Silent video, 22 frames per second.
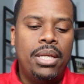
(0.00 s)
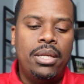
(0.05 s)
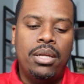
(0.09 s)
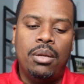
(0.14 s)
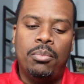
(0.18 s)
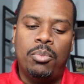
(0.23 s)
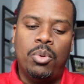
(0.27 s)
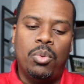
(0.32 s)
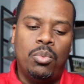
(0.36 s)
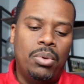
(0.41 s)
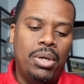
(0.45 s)

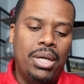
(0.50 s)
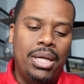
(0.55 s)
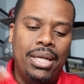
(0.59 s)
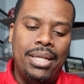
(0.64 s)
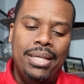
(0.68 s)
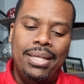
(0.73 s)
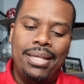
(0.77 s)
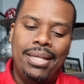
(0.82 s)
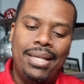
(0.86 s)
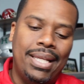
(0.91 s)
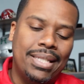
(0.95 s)
Number
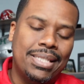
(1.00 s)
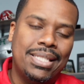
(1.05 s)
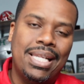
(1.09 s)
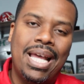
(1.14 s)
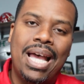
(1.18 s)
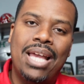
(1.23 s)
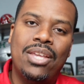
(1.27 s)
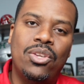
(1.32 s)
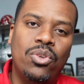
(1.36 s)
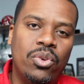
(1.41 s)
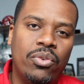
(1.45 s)
1, it's
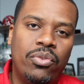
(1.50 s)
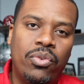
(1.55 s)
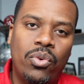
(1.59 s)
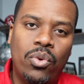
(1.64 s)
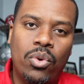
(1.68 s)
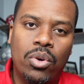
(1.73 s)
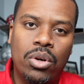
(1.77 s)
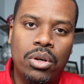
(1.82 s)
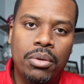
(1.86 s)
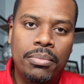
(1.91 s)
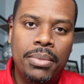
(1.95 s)
not
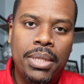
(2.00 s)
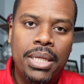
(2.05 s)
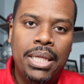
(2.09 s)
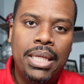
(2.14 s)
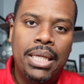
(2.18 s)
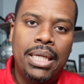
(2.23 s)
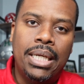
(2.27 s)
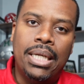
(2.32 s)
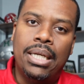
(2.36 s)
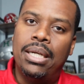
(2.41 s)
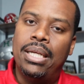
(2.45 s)
uniform.
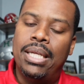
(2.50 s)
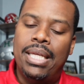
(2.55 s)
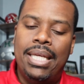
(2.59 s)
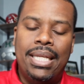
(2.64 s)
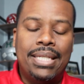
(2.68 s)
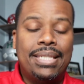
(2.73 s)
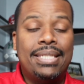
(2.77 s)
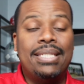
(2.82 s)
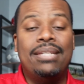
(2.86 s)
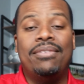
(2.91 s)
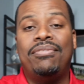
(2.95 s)

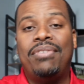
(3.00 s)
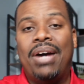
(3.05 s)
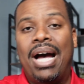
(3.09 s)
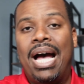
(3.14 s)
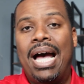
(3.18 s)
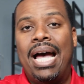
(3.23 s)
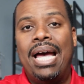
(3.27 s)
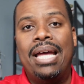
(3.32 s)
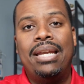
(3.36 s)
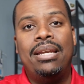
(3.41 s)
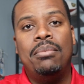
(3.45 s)
It's
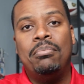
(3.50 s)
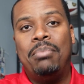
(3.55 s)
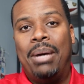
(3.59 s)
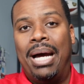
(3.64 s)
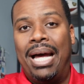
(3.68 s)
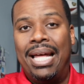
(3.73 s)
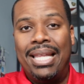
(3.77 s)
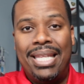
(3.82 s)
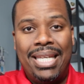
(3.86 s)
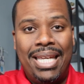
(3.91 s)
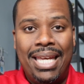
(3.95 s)
defined
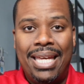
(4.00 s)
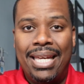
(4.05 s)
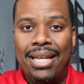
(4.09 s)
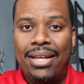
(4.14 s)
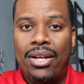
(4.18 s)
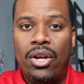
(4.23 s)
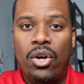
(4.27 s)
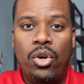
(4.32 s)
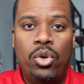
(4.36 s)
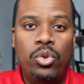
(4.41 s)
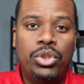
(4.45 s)
by the
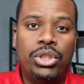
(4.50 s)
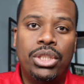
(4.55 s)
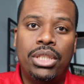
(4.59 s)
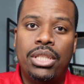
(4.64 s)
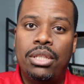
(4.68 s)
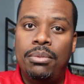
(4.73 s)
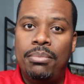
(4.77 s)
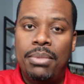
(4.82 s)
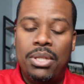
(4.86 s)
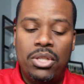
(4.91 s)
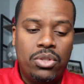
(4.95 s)
head coach
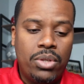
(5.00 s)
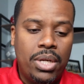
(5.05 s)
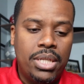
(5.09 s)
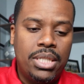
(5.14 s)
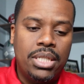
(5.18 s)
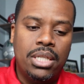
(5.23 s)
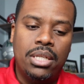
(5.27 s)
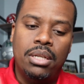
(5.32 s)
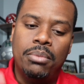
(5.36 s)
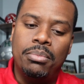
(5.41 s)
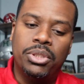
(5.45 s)
and the
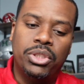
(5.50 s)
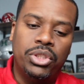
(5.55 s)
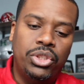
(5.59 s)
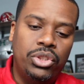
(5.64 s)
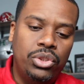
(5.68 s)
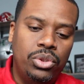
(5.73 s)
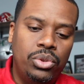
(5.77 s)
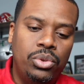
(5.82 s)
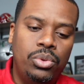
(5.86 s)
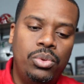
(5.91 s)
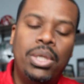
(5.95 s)
administration. Number
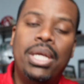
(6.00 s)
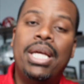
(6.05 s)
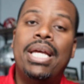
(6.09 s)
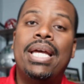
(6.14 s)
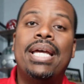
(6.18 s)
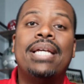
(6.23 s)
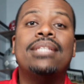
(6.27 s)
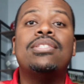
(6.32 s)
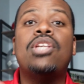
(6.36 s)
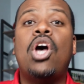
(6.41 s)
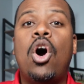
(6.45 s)
2,
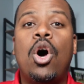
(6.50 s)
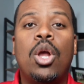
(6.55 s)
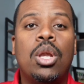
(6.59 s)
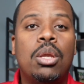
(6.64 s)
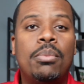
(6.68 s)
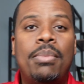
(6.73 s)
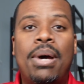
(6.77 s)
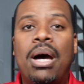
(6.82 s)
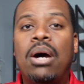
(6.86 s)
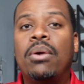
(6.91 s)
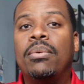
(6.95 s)
it's all
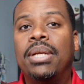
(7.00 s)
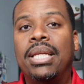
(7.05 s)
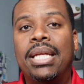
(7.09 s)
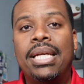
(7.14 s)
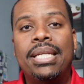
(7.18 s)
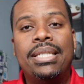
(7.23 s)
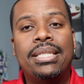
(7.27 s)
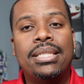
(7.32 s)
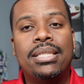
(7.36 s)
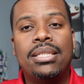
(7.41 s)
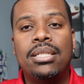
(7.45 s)
about
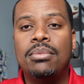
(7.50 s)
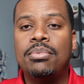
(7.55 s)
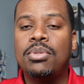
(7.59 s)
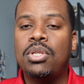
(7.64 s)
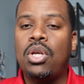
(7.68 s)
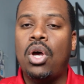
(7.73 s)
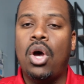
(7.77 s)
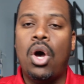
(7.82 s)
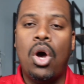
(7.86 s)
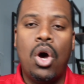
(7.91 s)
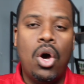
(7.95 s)

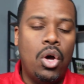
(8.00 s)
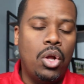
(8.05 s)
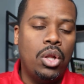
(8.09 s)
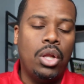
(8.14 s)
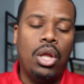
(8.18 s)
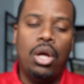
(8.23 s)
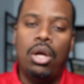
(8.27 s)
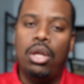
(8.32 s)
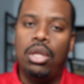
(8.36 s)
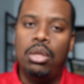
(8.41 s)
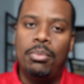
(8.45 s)
relationships,
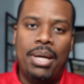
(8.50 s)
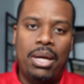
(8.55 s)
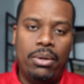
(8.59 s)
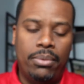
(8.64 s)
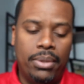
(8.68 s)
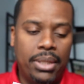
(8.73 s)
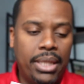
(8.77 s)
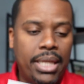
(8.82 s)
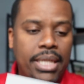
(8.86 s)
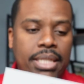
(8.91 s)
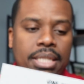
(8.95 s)
all
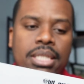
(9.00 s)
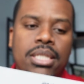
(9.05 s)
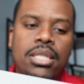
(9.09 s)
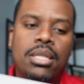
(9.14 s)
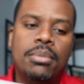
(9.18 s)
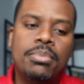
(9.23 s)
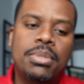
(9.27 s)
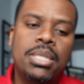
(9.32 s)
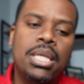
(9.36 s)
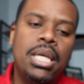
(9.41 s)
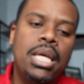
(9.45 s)
about
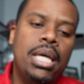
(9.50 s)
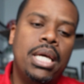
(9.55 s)
relationships.